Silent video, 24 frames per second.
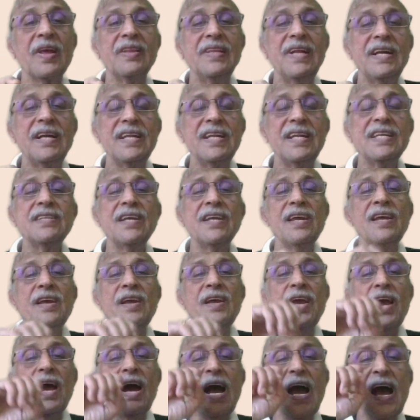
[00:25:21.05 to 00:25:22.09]
That is,
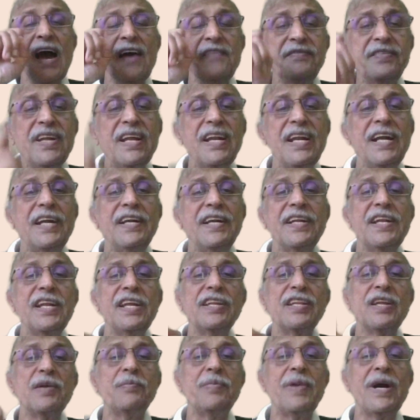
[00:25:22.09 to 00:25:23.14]
after
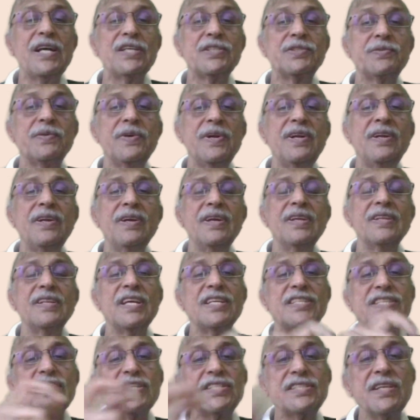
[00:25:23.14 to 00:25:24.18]
entering the password,
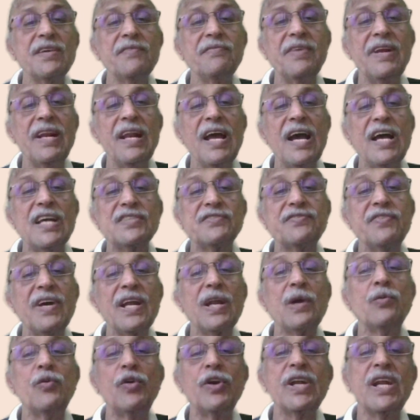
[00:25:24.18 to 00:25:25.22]
the system will ask for
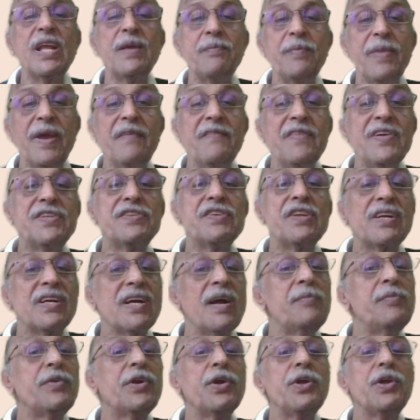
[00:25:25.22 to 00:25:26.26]
a OTP which will
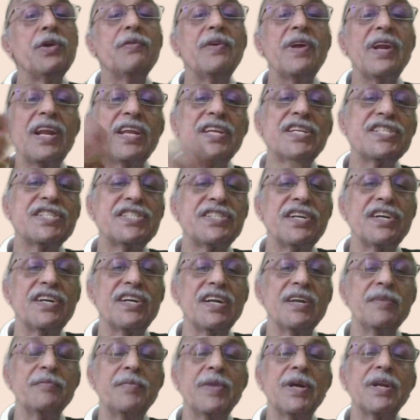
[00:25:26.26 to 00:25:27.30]
come to your registered
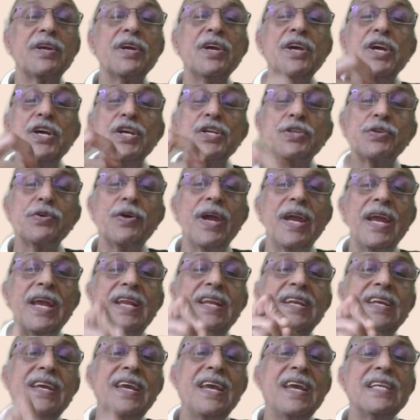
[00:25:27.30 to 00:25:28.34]
number. So,
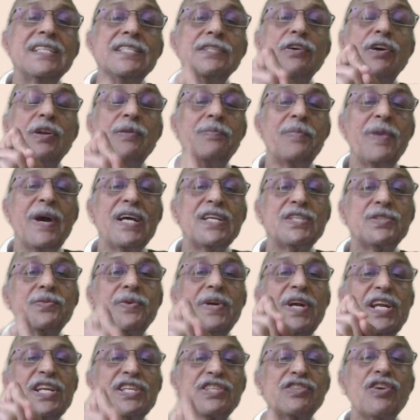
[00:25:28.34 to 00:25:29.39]
in case your
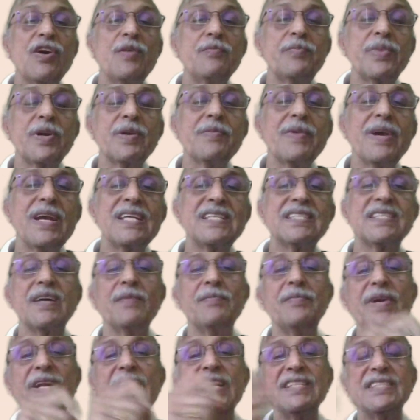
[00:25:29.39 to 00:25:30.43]
password is compromised,
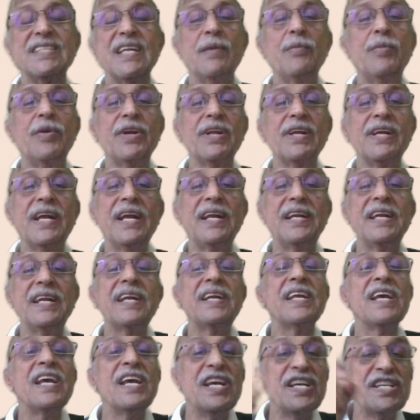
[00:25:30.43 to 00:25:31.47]
somebody is able to get
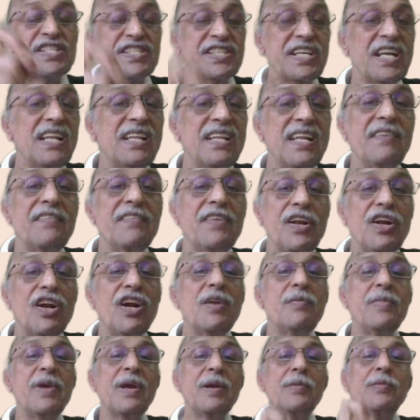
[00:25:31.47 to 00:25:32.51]
it, still they will
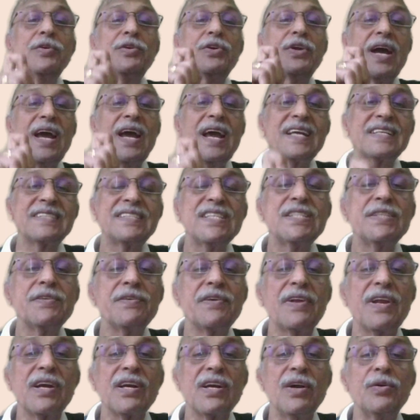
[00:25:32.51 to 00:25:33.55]
not be able to access
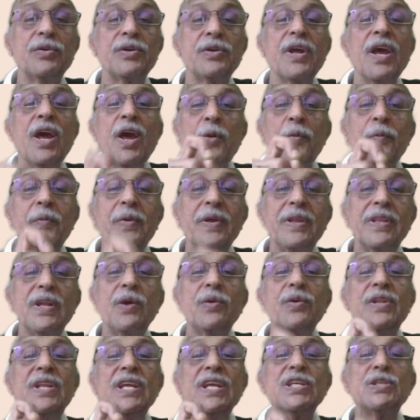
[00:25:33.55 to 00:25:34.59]
your account
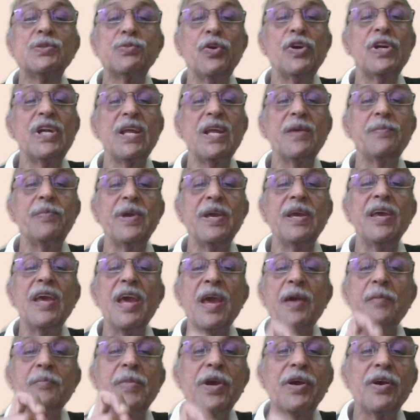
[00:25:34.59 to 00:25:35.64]
without this OTP
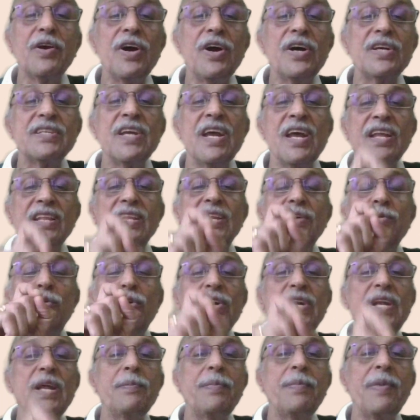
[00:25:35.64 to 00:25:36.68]
because the
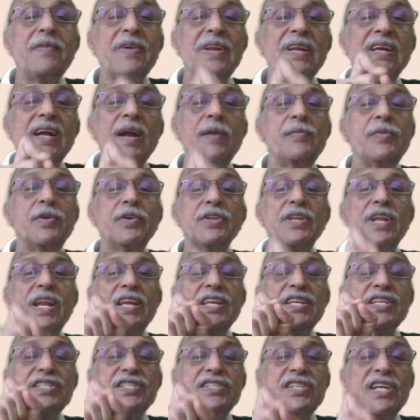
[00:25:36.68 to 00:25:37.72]
OTP will come to the
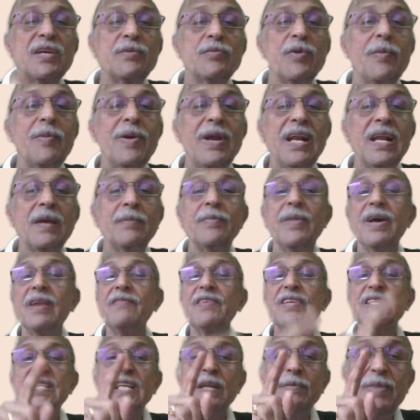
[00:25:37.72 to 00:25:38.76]
registered mobile number
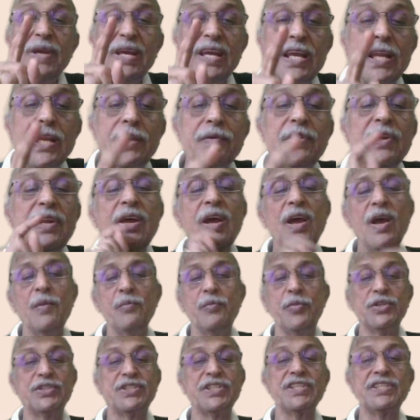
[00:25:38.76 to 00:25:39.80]
which will be in your
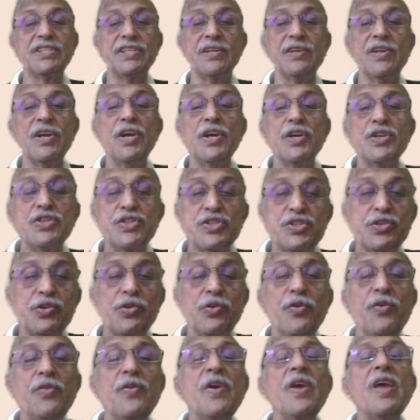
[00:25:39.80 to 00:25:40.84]
possession.
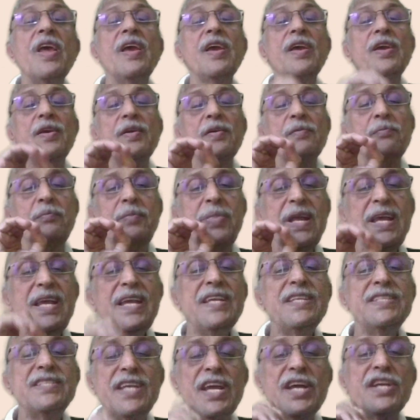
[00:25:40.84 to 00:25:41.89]
So,
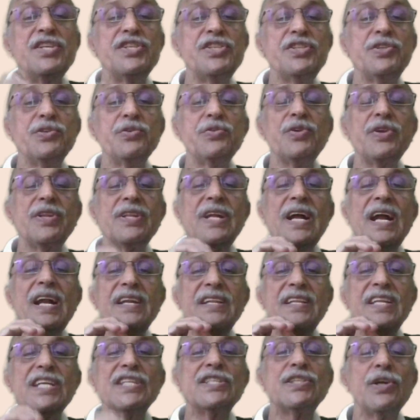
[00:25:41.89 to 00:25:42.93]
please ensure that
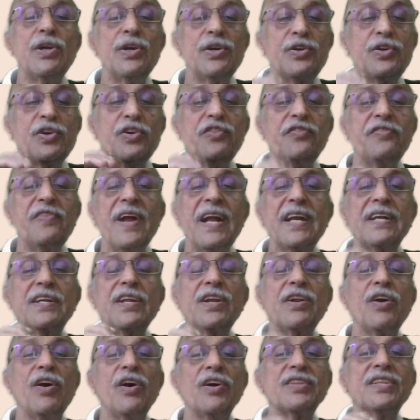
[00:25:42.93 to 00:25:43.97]
this
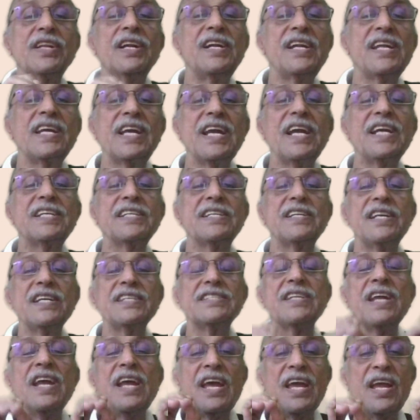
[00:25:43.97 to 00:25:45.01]
two-factor authentication
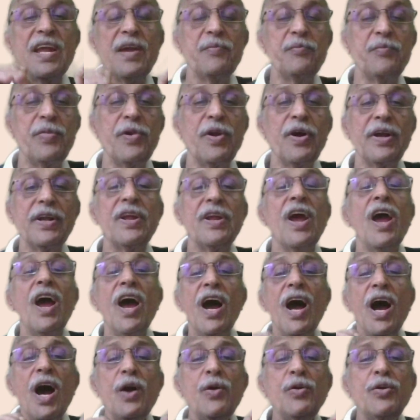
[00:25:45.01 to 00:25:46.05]
is employed.
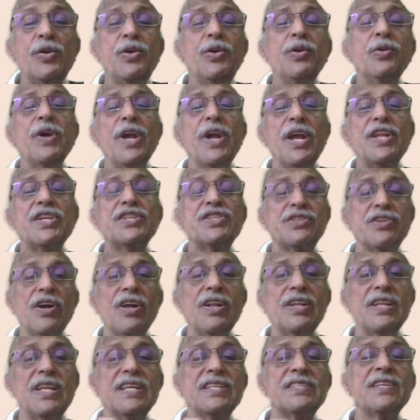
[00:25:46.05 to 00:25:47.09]
How to
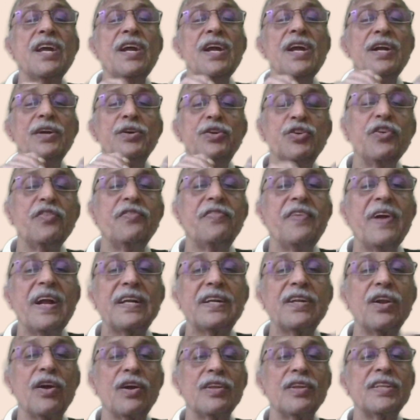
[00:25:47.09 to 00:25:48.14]
install this
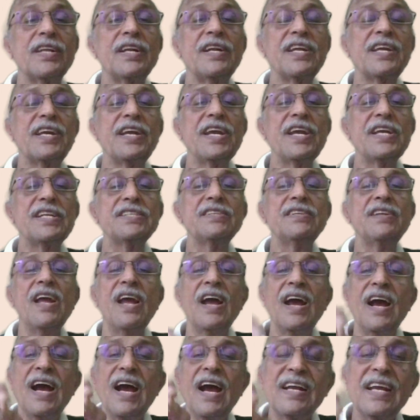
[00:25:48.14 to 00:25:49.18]
two-factor authentication?
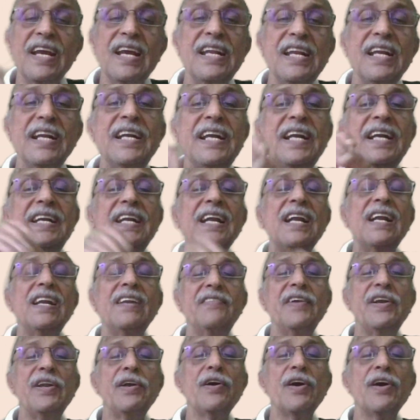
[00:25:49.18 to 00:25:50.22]
Again, a detailed
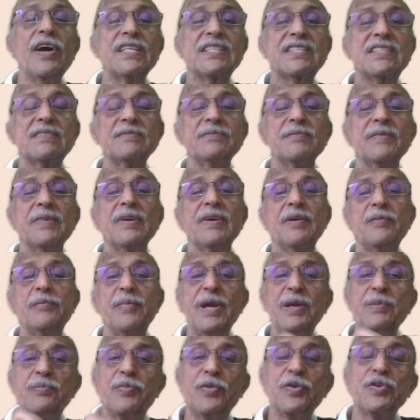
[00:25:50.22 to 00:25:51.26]
video has
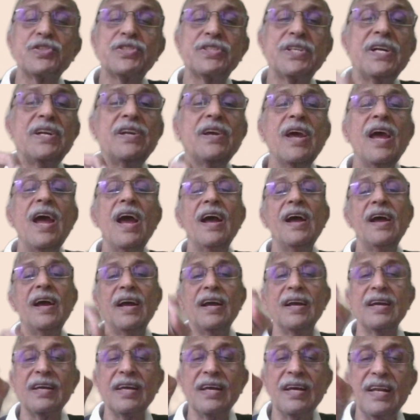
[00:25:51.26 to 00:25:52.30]
been posted.
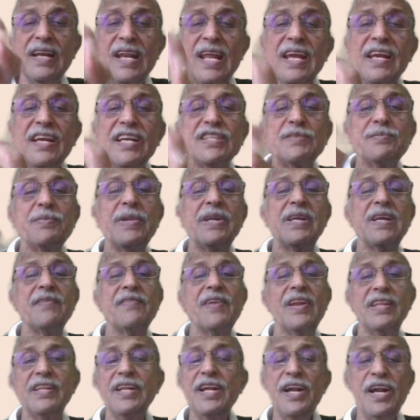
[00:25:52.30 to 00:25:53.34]
Link has been
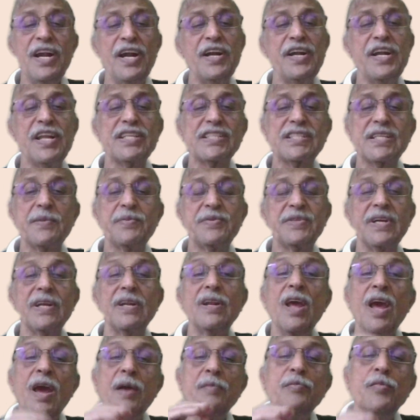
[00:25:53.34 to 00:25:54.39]
given in the
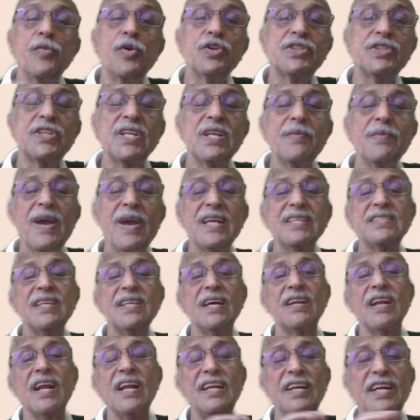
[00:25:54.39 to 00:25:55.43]
description. Most of the banks
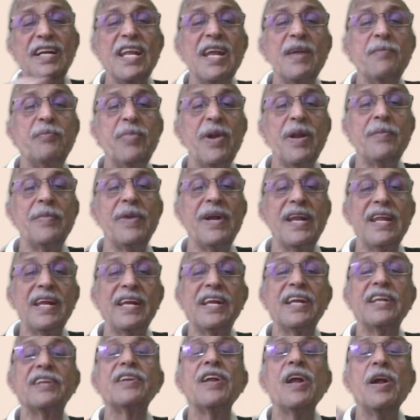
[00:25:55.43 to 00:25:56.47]
are already implementing
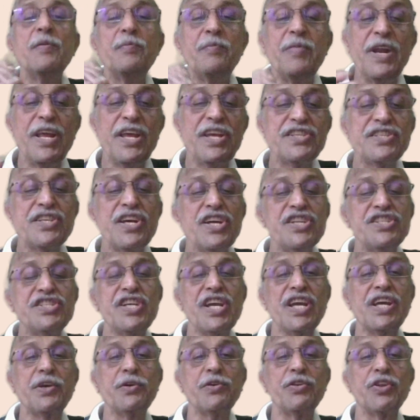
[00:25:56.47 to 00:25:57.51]
it. Please
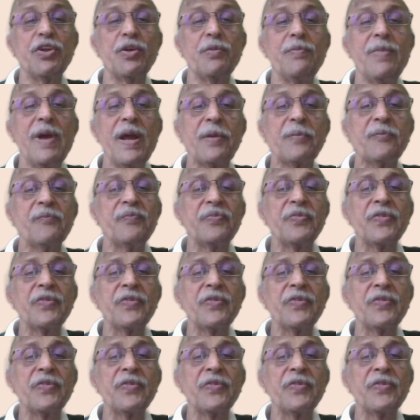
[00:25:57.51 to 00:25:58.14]
check with your bank.